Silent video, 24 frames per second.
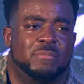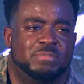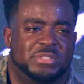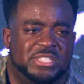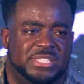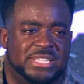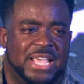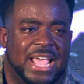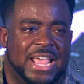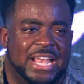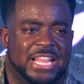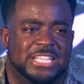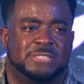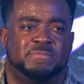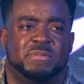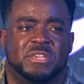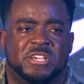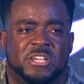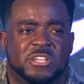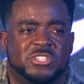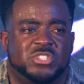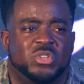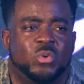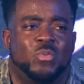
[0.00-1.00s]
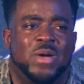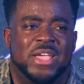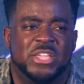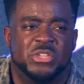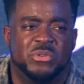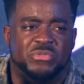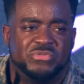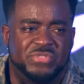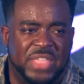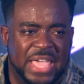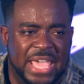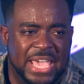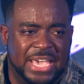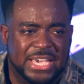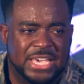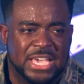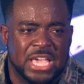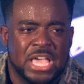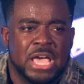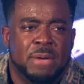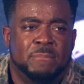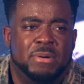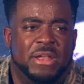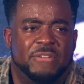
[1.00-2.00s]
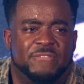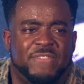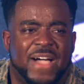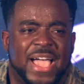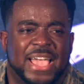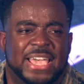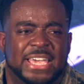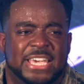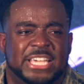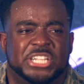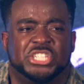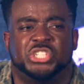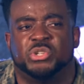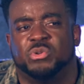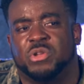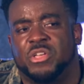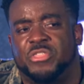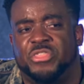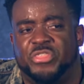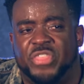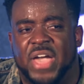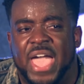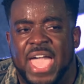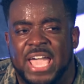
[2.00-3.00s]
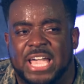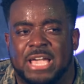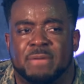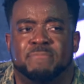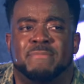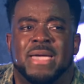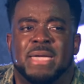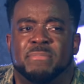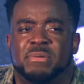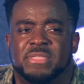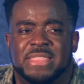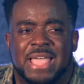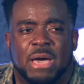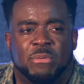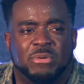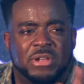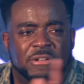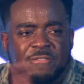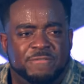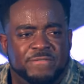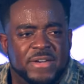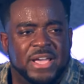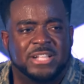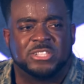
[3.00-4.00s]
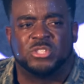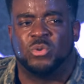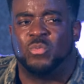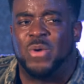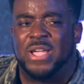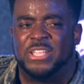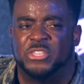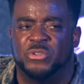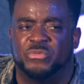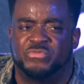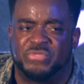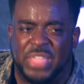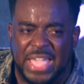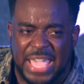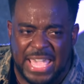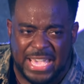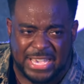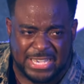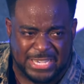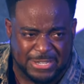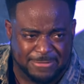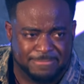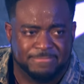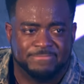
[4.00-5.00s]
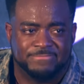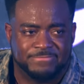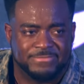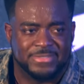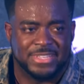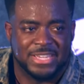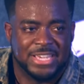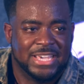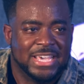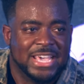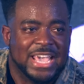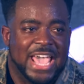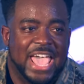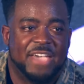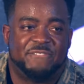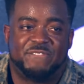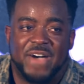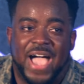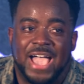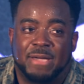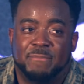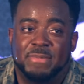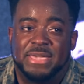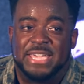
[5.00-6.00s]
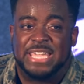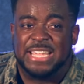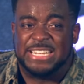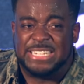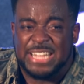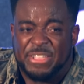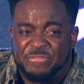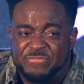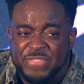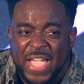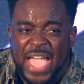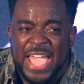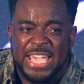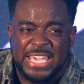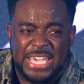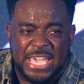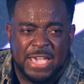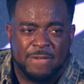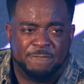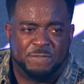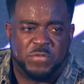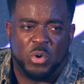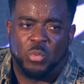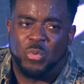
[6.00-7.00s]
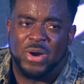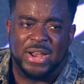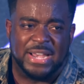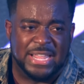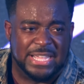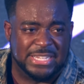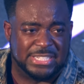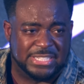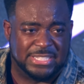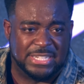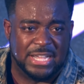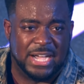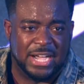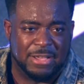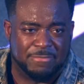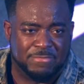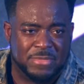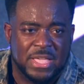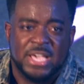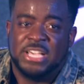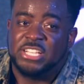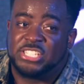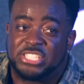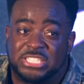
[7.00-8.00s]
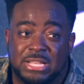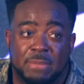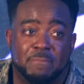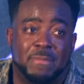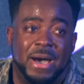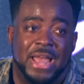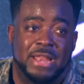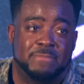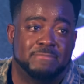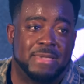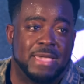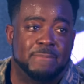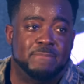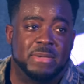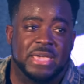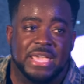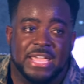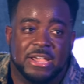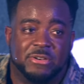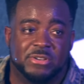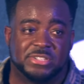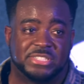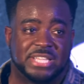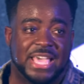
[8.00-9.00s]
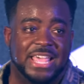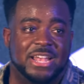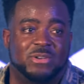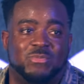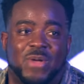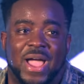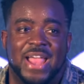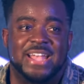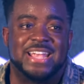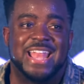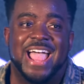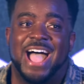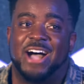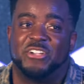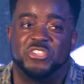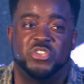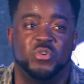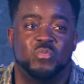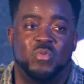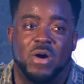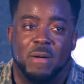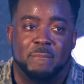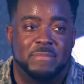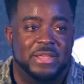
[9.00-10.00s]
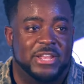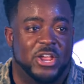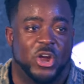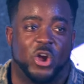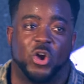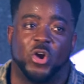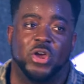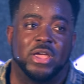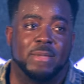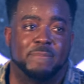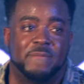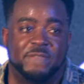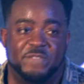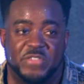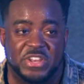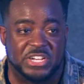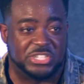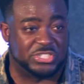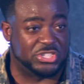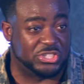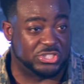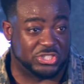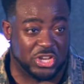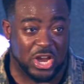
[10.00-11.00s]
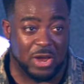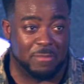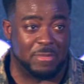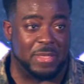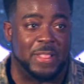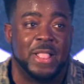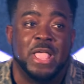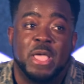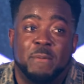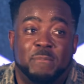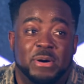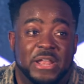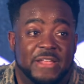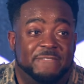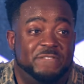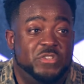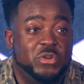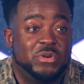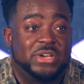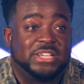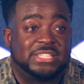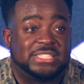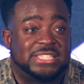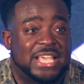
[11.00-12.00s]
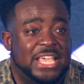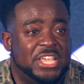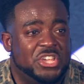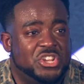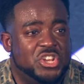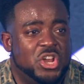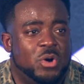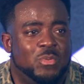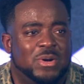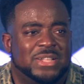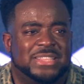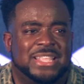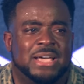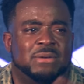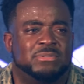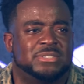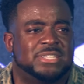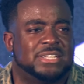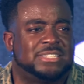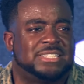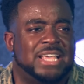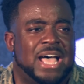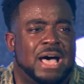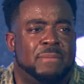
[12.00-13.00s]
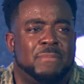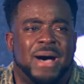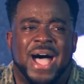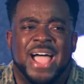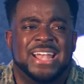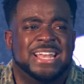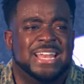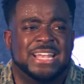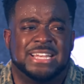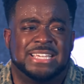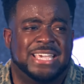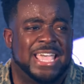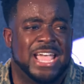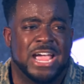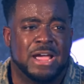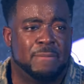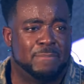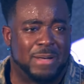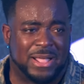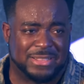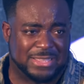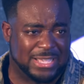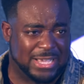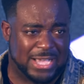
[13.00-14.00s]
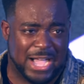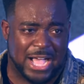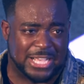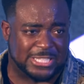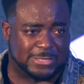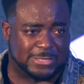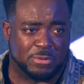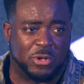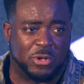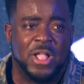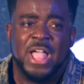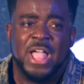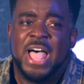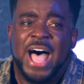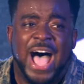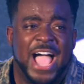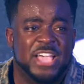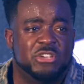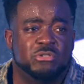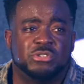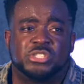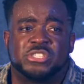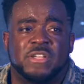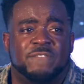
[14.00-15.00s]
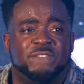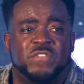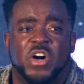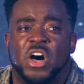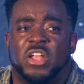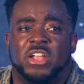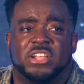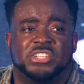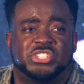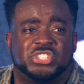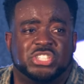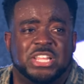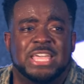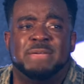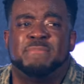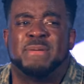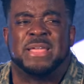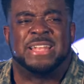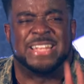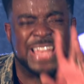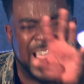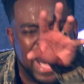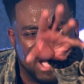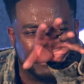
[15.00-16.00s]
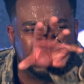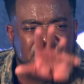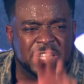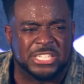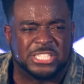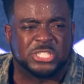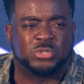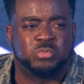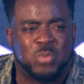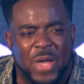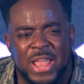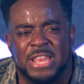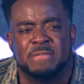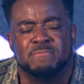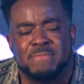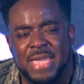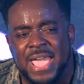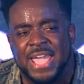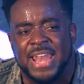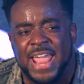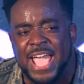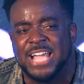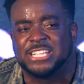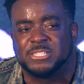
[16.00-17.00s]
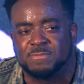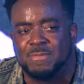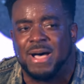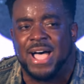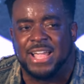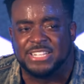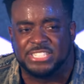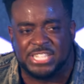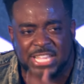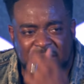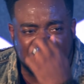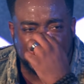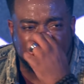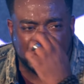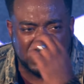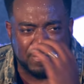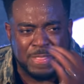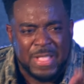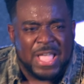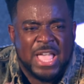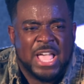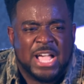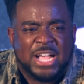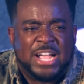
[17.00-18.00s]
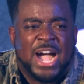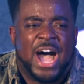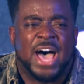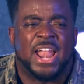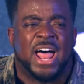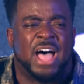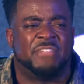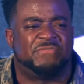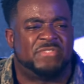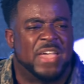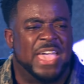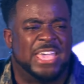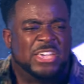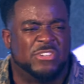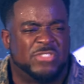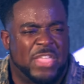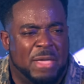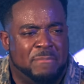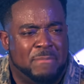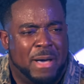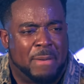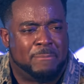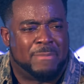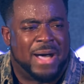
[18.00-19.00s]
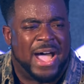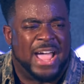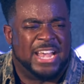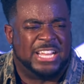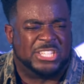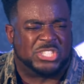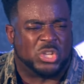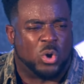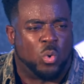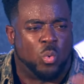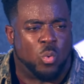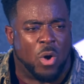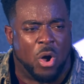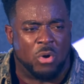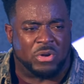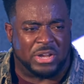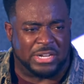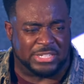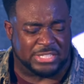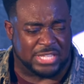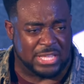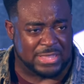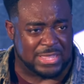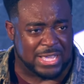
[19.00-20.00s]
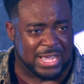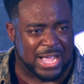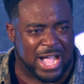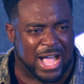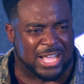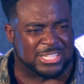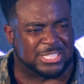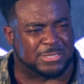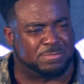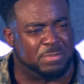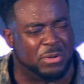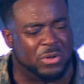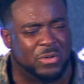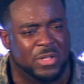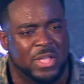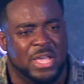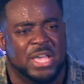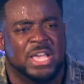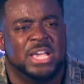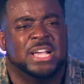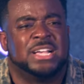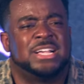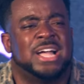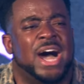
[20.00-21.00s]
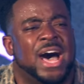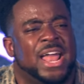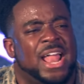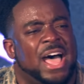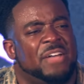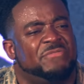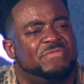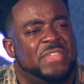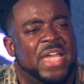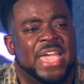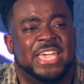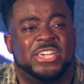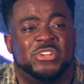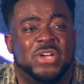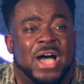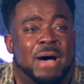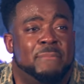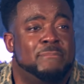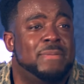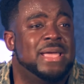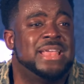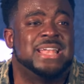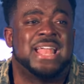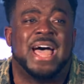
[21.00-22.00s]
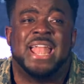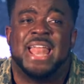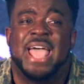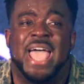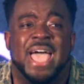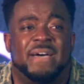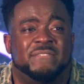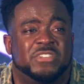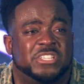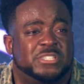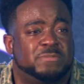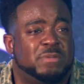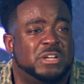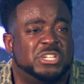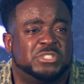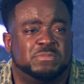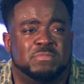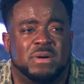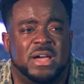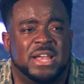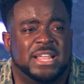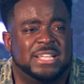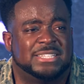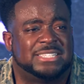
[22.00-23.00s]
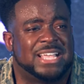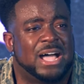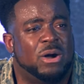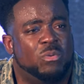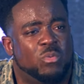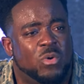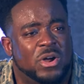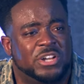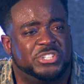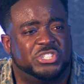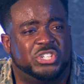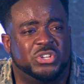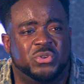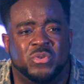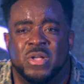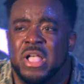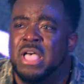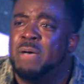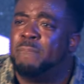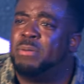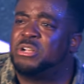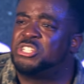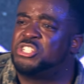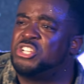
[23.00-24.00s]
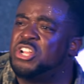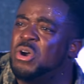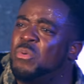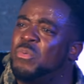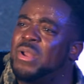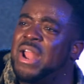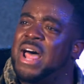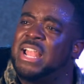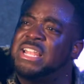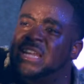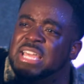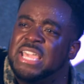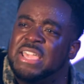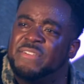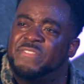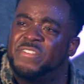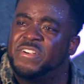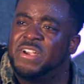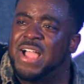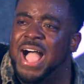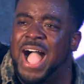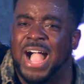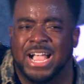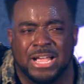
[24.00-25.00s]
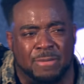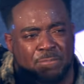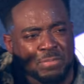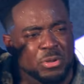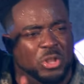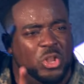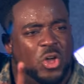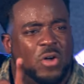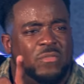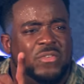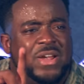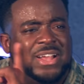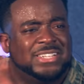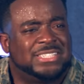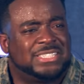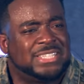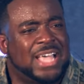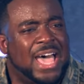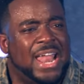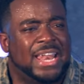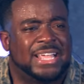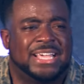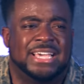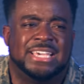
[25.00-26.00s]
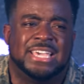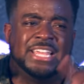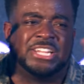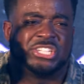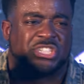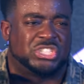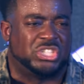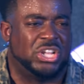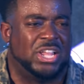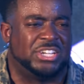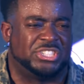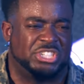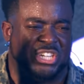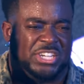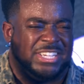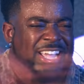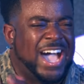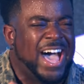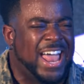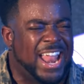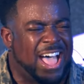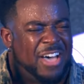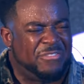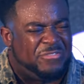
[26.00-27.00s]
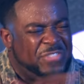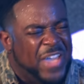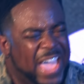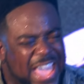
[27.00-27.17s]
upset is because the way you think. But if I can get you to think, maybe that will affect the way you think. If I can begin to thank him for what he's done. Somebody may be irritated right now. You want me to hurry up and finish the sermon. But if you can say, you know what, there was a time I didn't care about the gospel. I used to fall asleep, and now this sweaty man has my attention. God, I thank you that my mind is awoken to the gospel. God, I thank you. I may not have as much money as I want to, but you know, when I leave here, I can pull over at Sonic and get a slushie. God, I